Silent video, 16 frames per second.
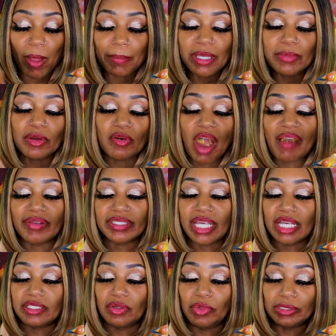people
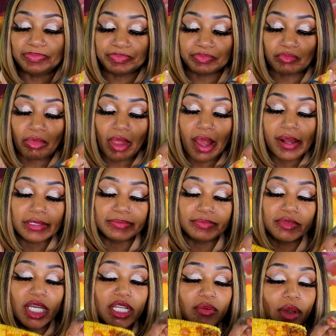gravitate to it.
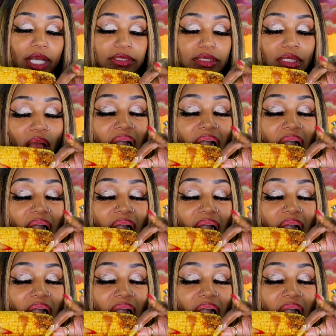Anyways,